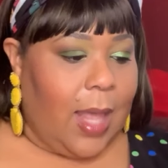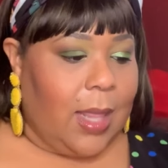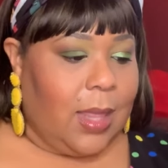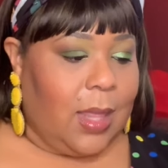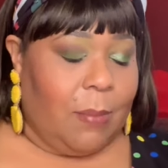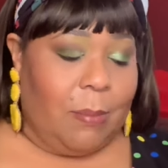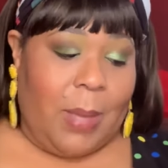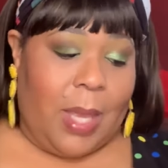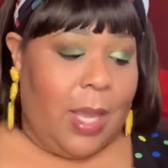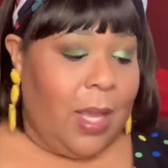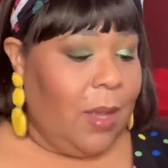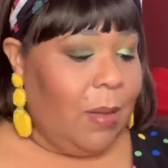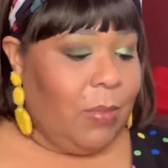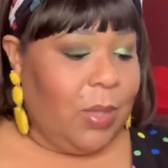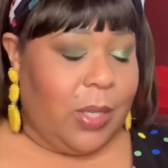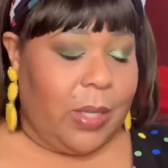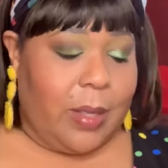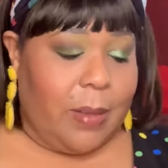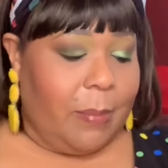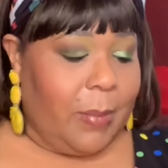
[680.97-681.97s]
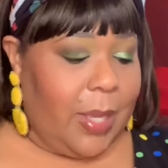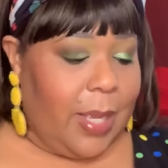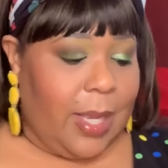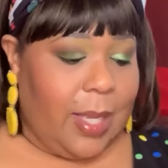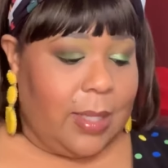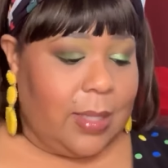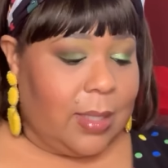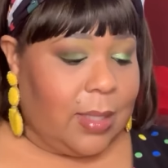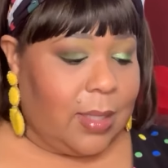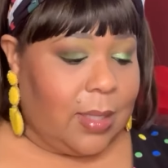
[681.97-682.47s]
The makeup look a
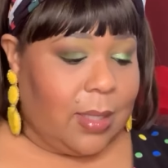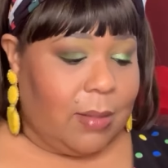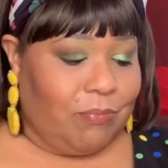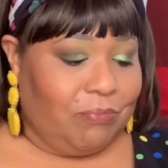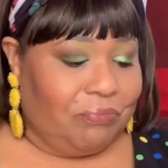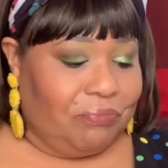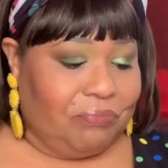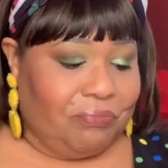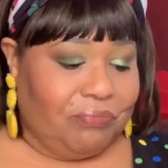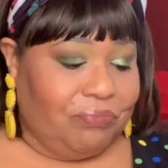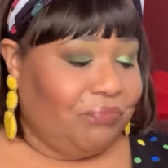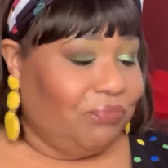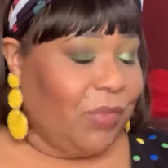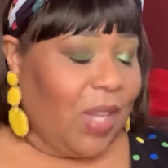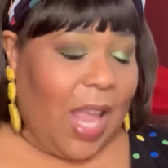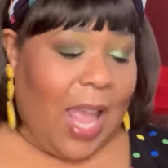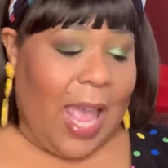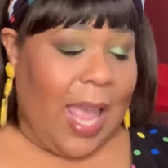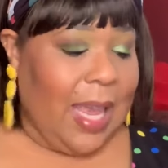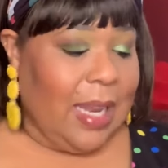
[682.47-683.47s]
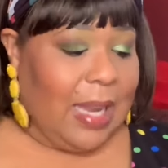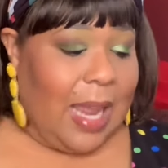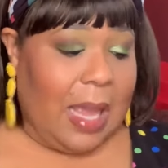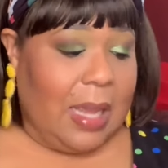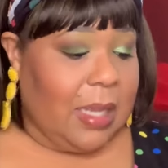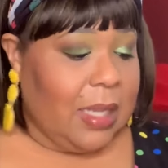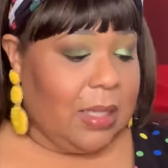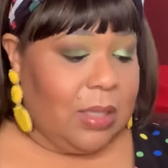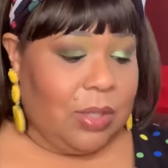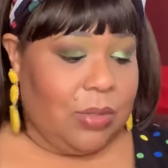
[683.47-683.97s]
mess. Mm-mm, I ain't
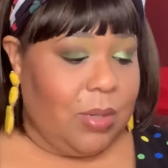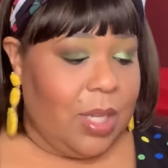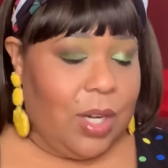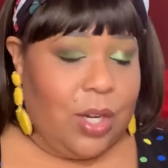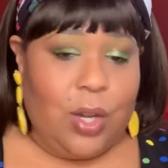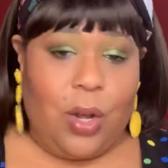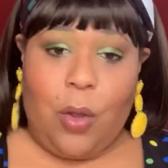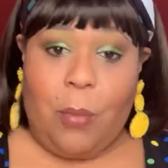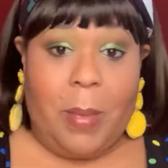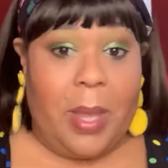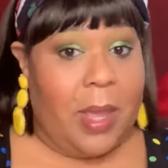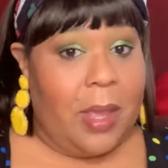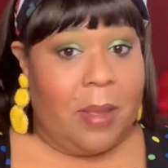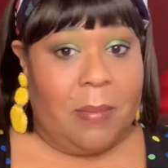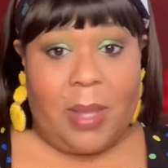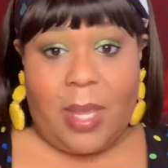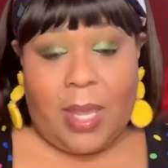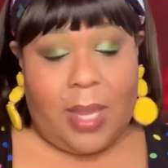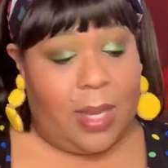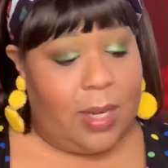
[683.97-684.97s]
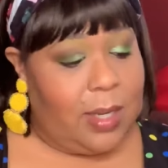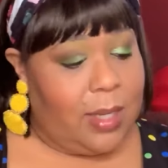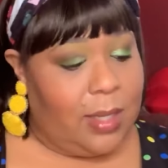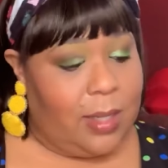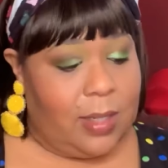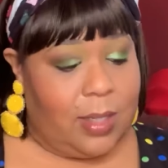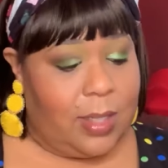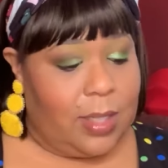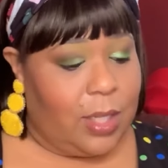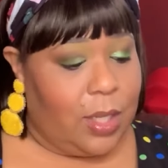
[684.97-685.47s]
like it. You get a no ma'am,
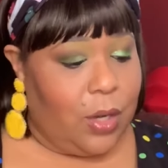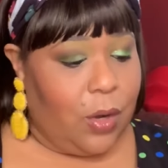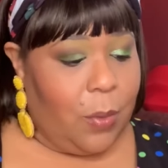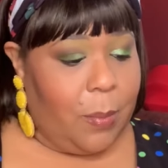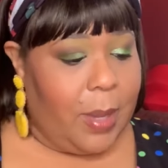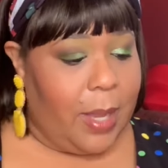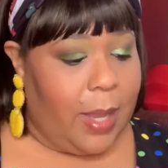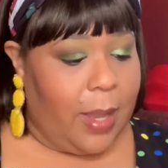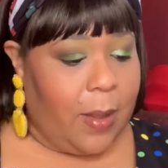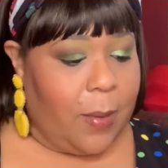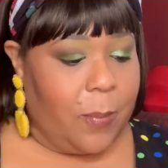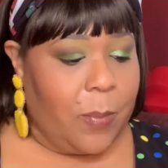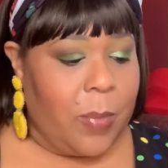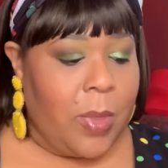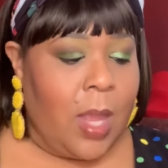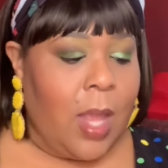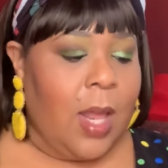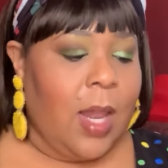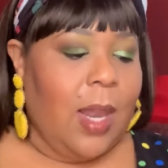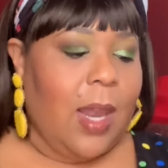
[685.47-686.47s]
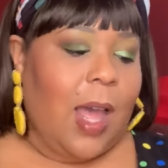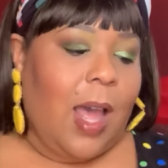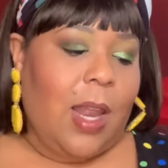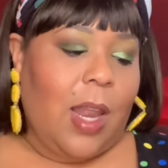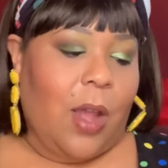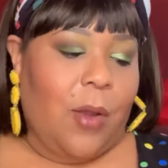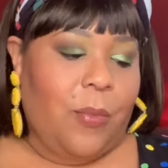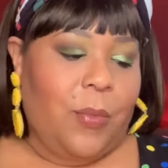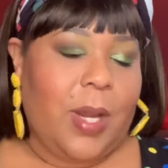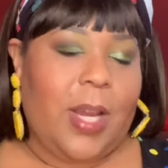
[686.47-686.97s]
Candy. It's a no ma'am. La
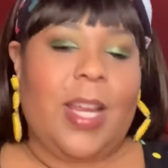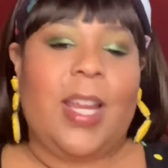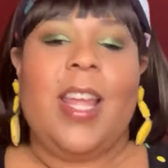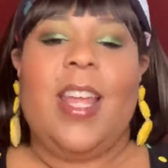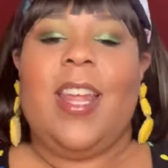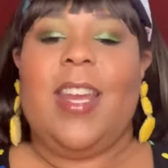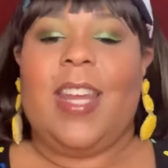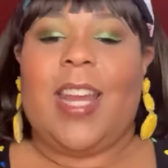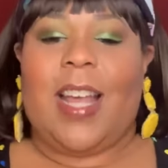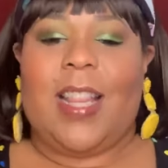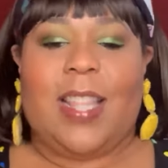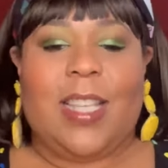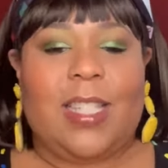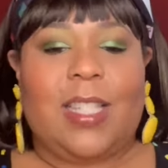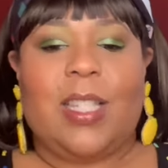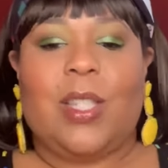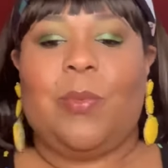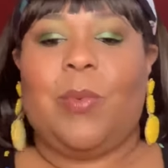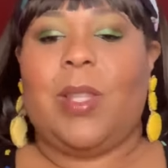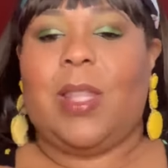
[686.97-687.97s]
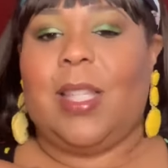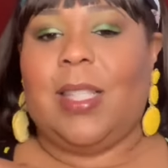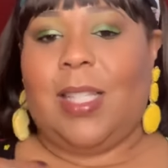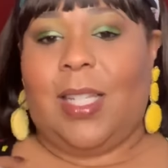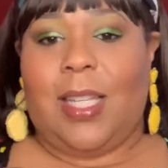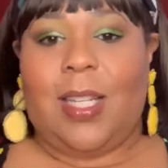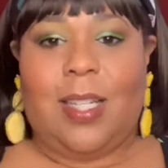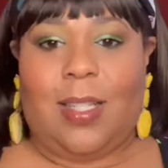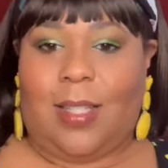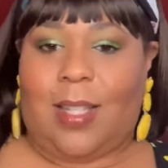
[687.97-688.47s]
La Ree. Now, this is what the
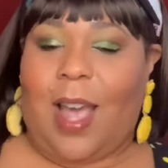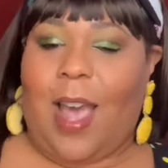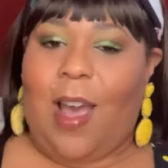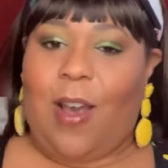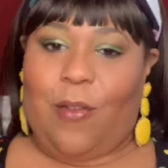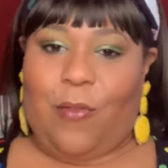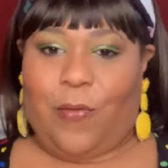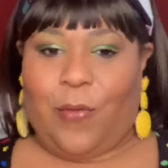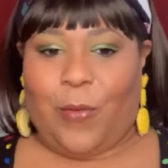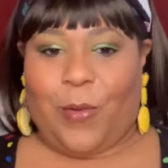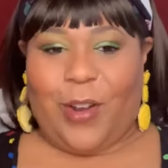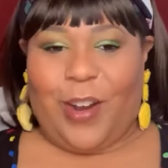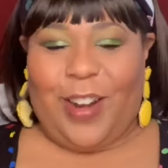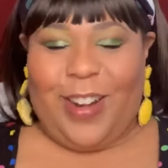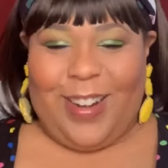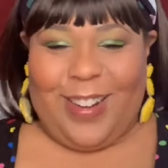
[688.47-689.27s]
titties are out for.